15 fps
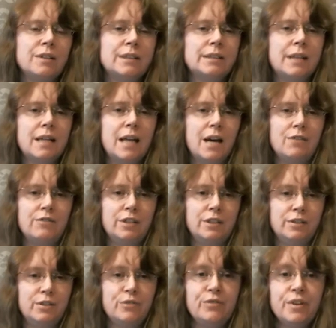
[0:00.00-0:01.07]
They have it on
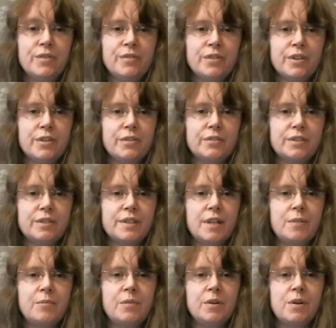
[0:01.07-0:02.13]
the 5th of
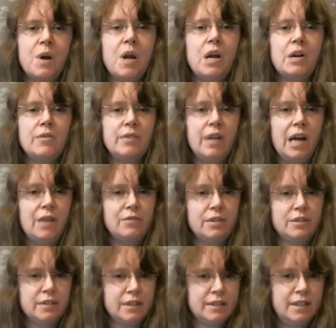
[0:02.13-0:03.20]
December, we have it on
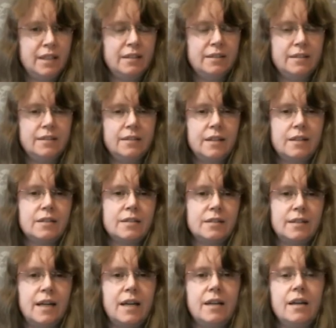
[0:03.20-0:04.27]
the 6th, that's
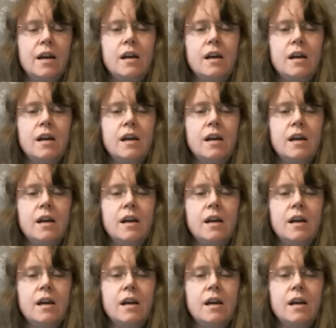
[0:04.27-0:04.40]
today.